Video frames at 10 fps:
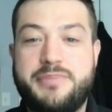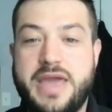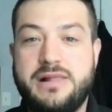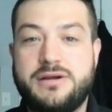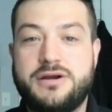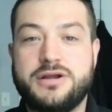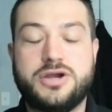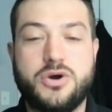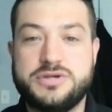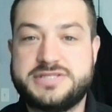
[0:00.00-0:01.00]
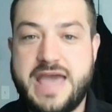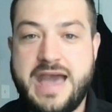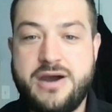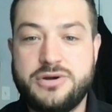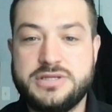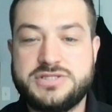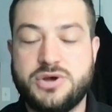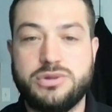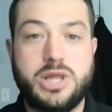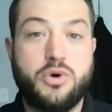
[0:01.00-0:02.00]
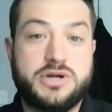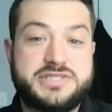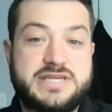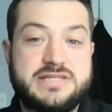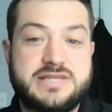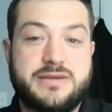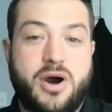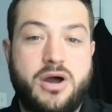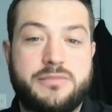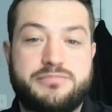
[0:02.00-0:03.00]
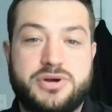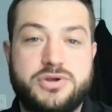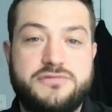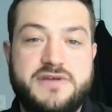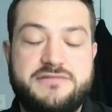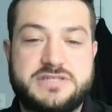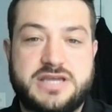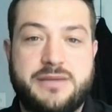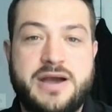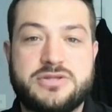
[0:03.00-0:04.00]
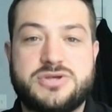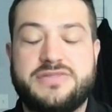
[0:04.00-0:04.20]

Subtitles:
Baylor goes down. So lower seeds in the bottom, Purdue favored to come out.